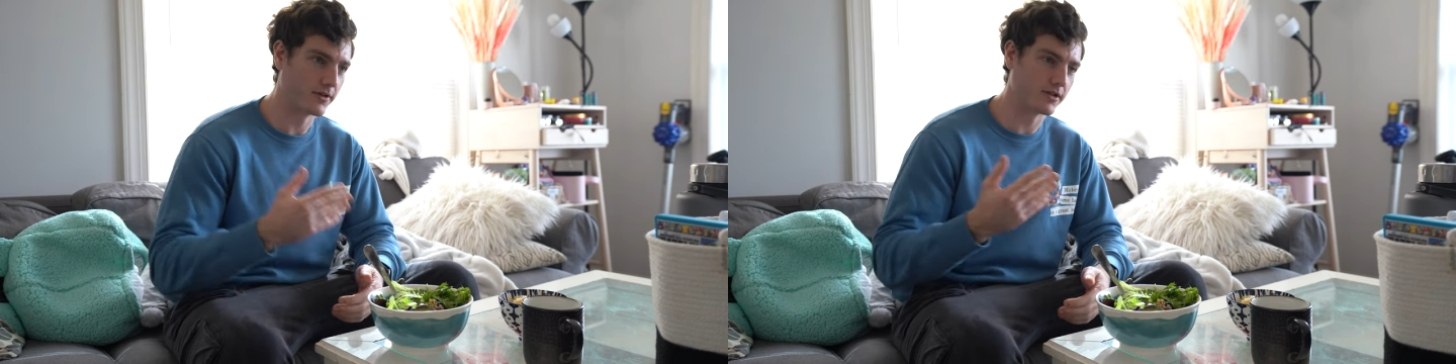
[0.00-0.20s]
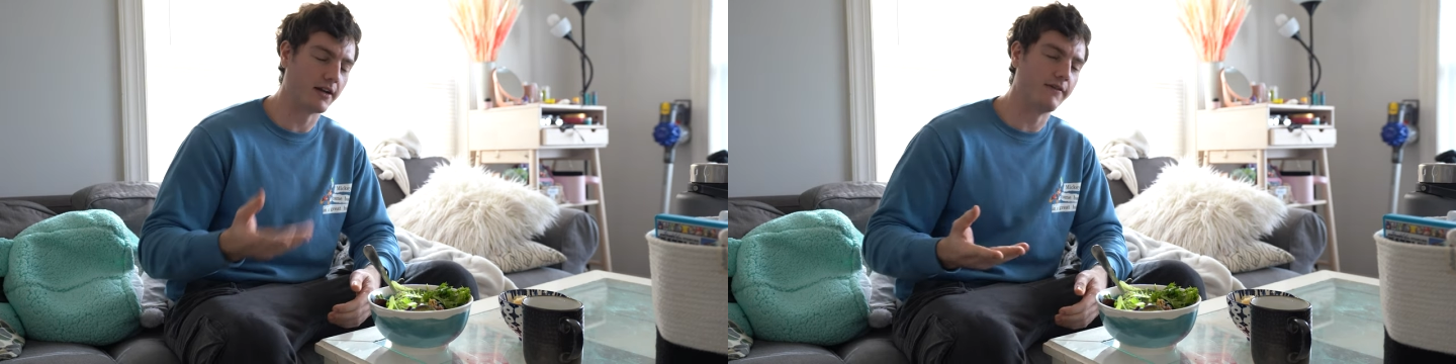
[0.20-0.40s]

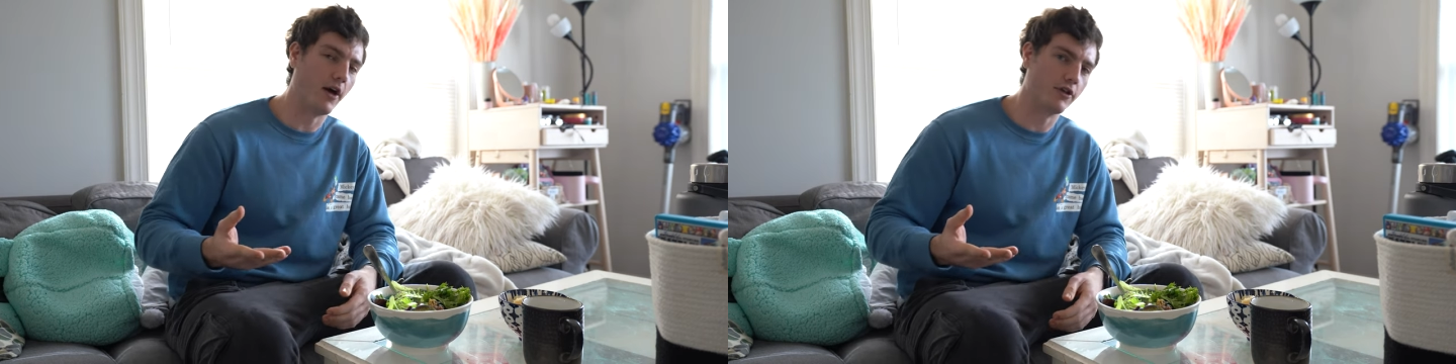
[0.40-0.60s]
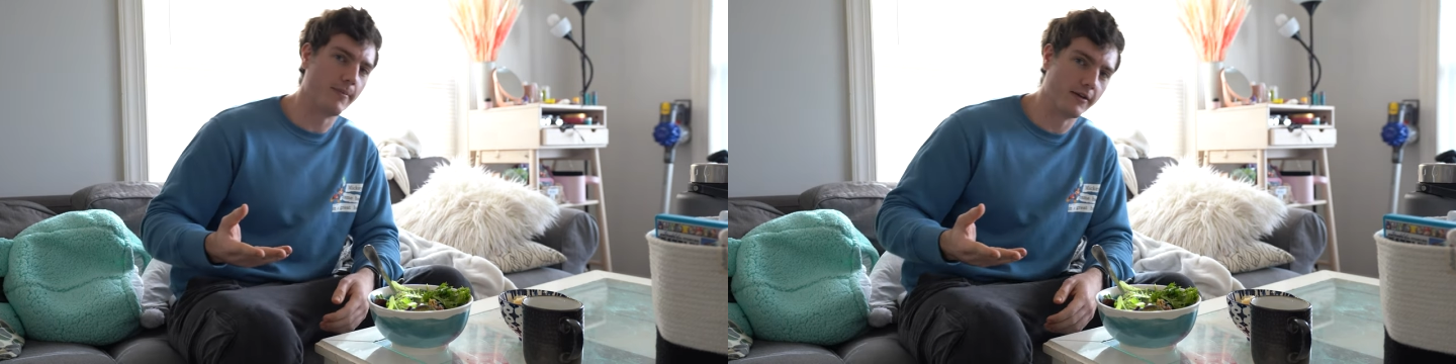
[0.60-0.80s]
there's a lot of
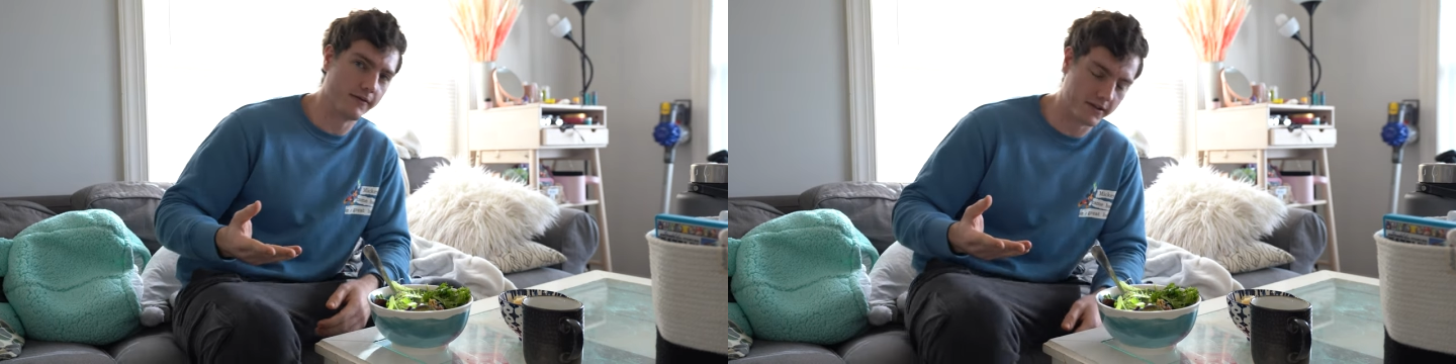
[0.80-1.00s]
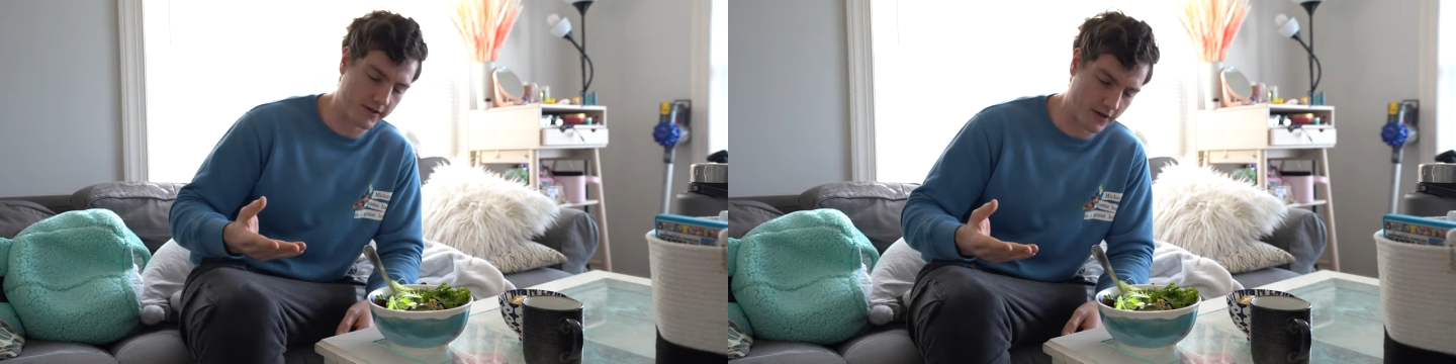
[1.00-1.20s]
health
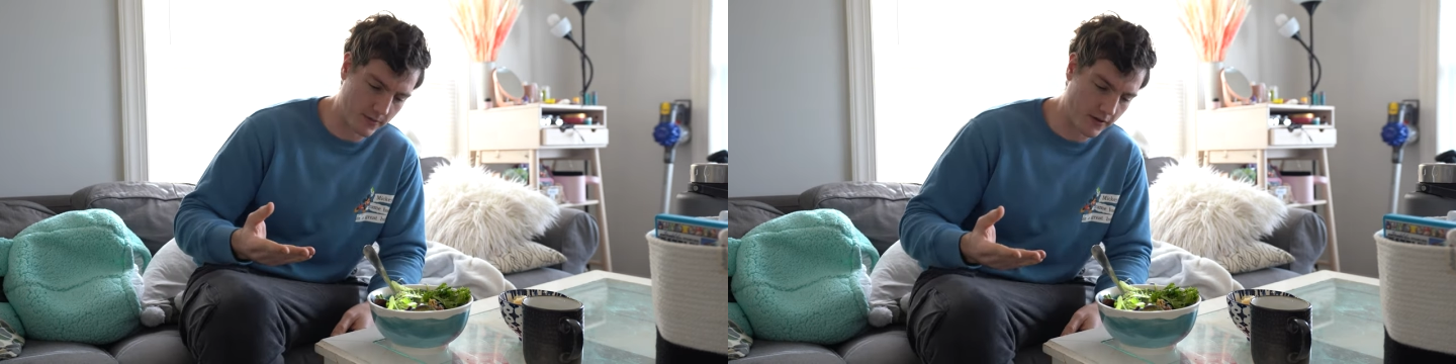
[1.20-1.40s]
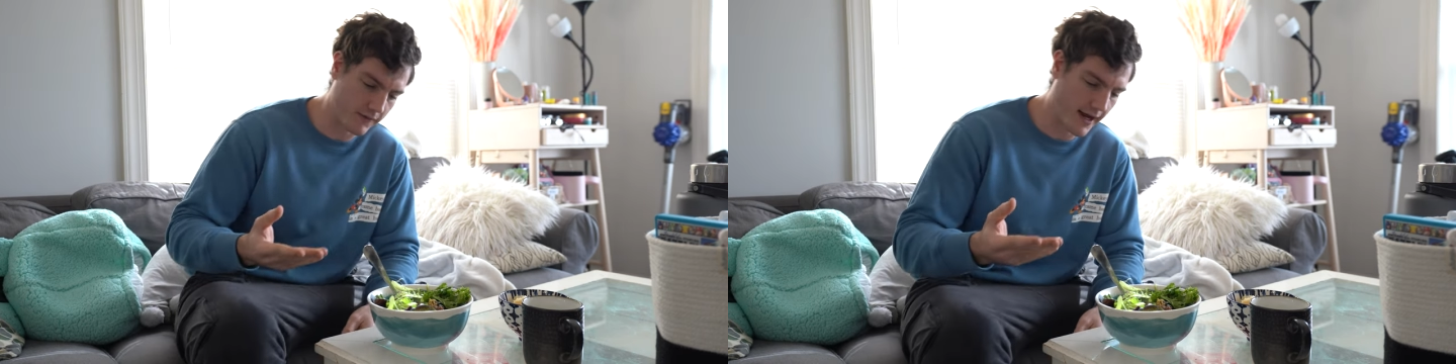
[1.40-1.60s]
benefits to
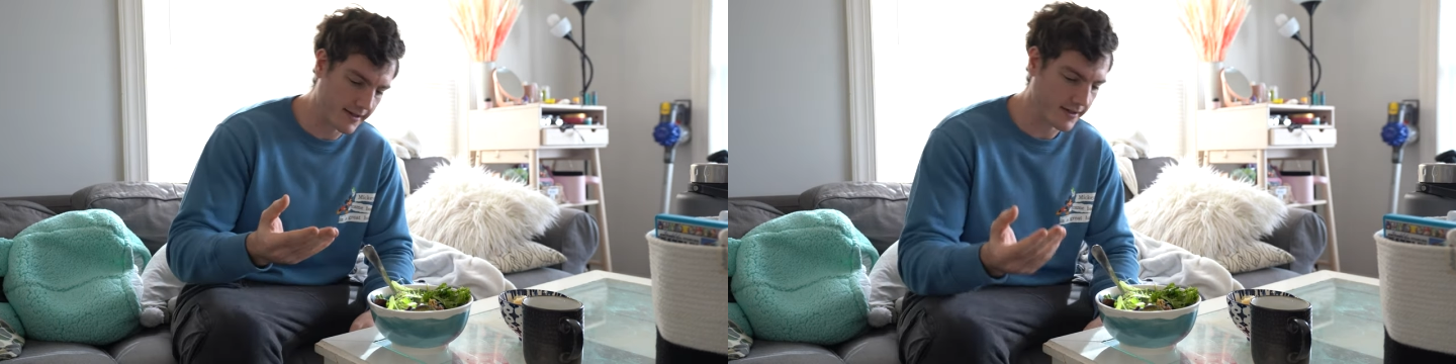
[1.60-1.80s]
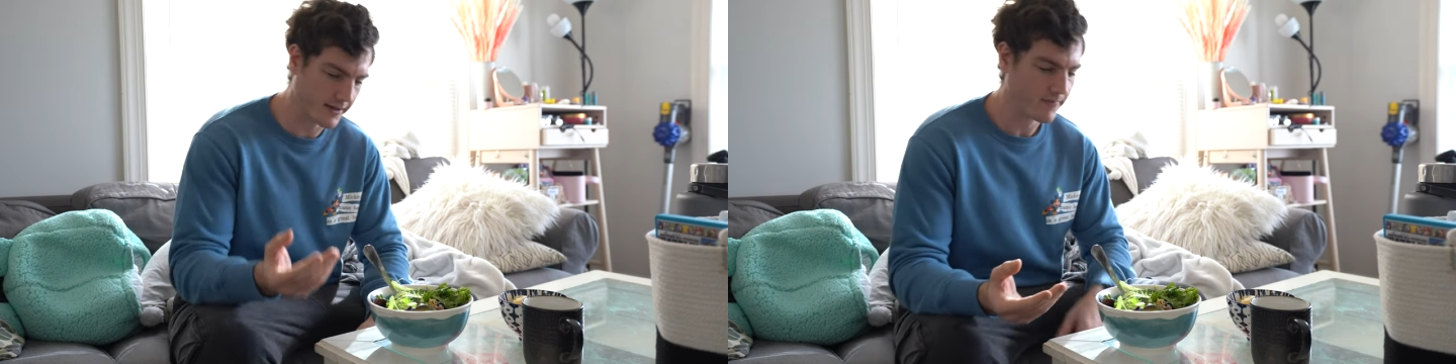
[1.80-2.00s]
intermittent
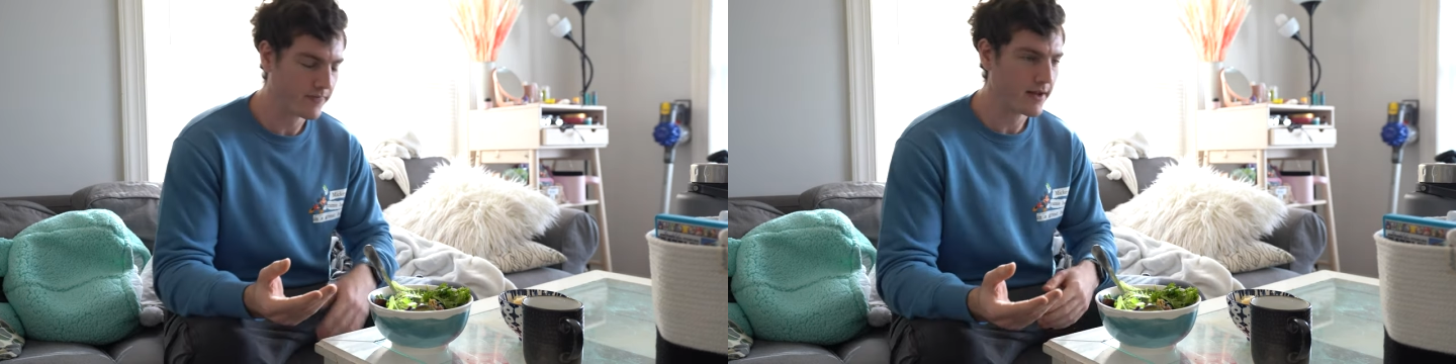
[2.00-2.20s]
fasting,